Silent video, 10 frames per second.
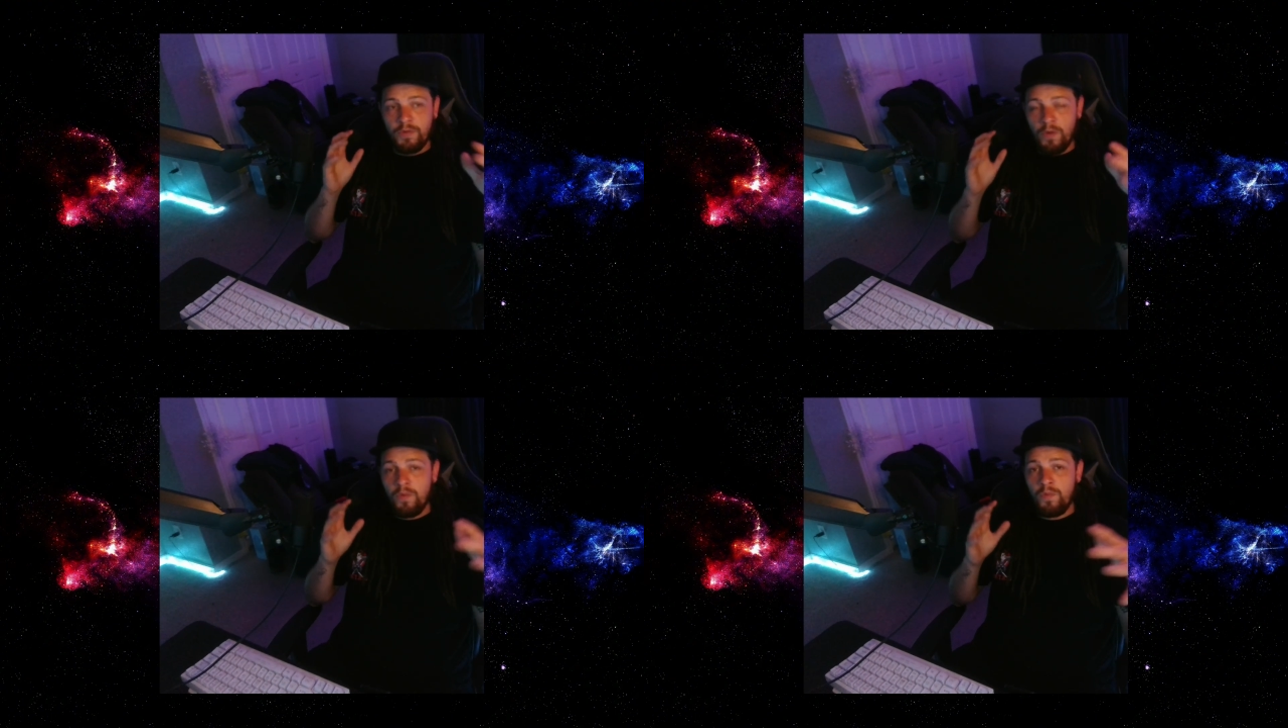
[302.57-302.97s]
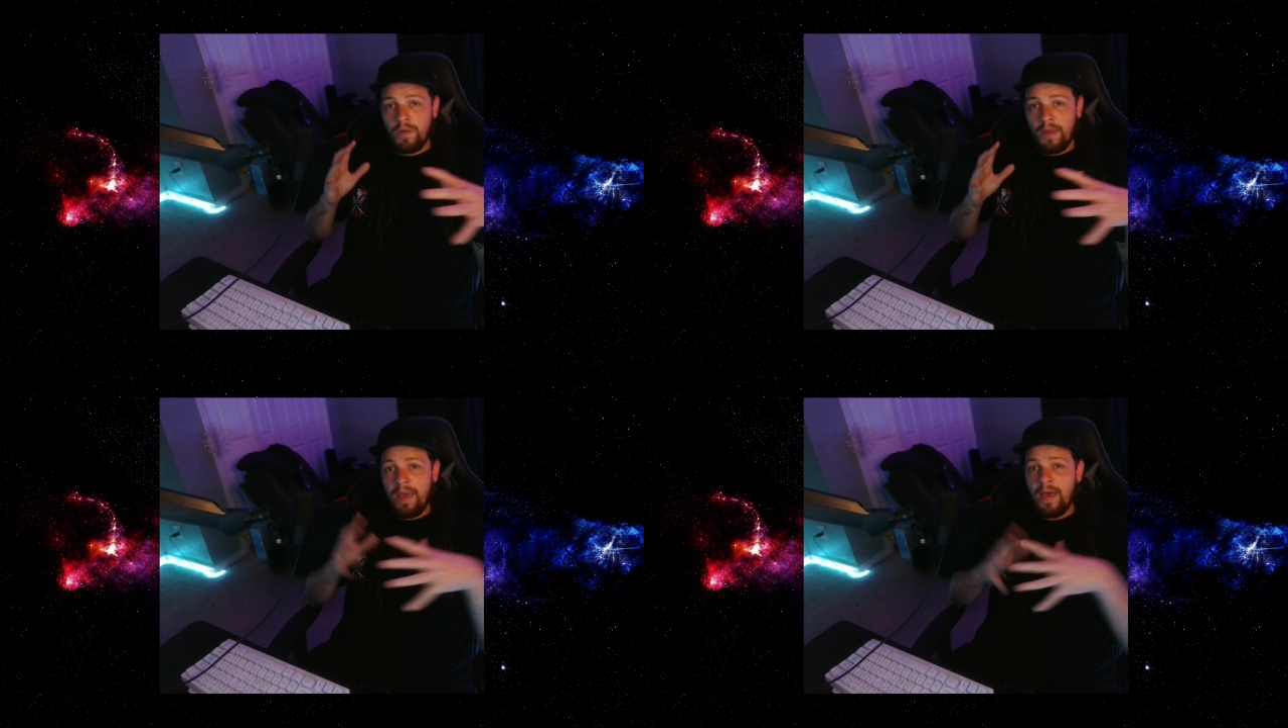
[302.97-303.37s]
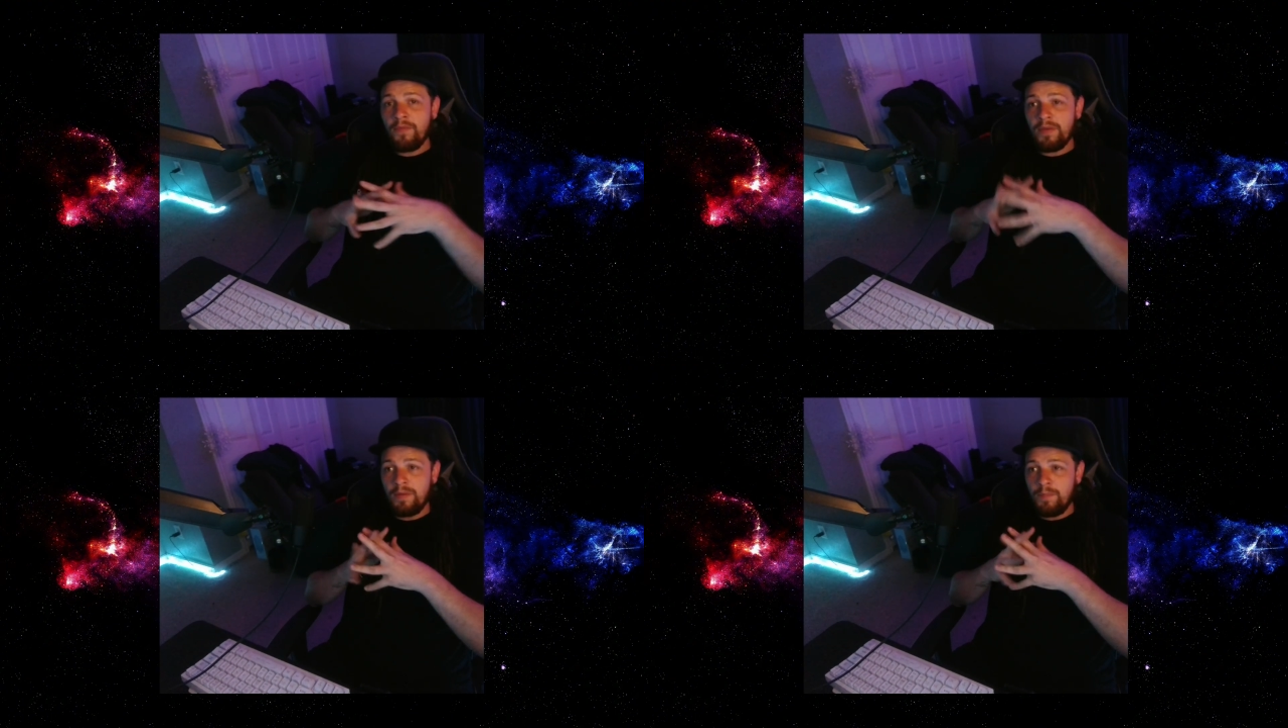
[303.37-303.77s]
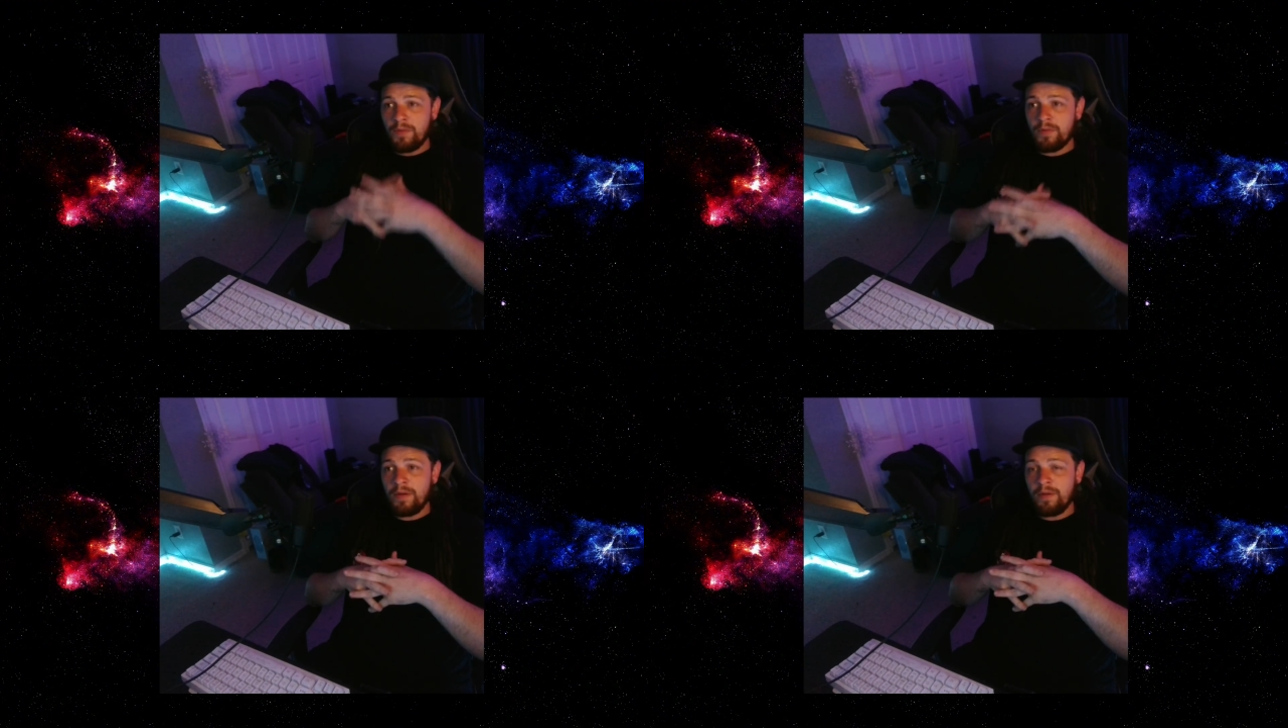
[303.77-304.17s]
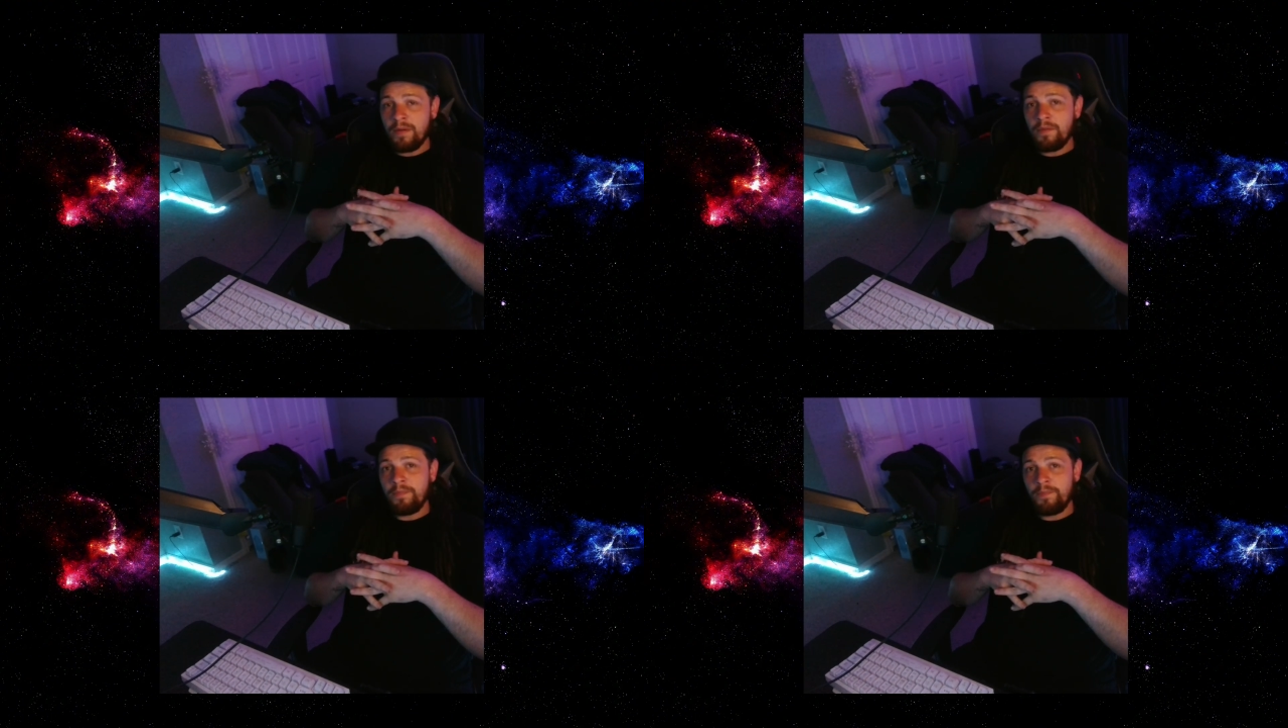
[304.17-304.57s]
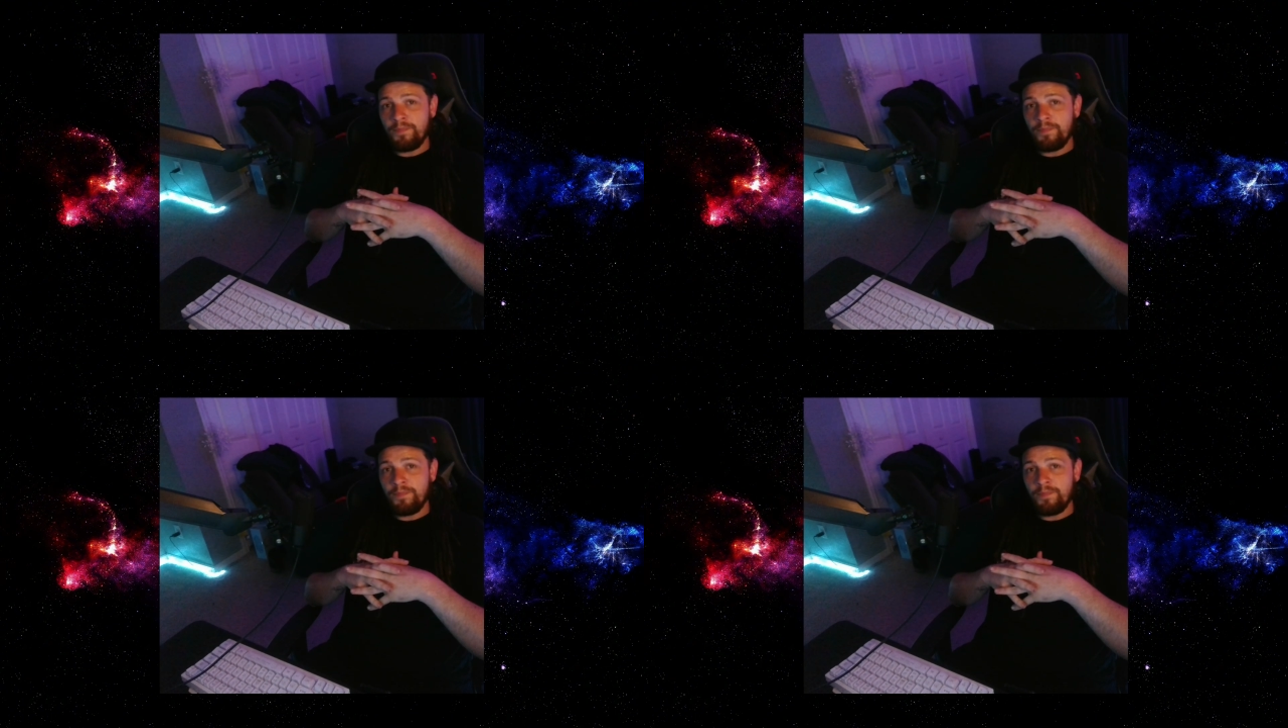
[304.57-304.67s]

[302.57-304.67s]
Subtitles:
don't have it in me right now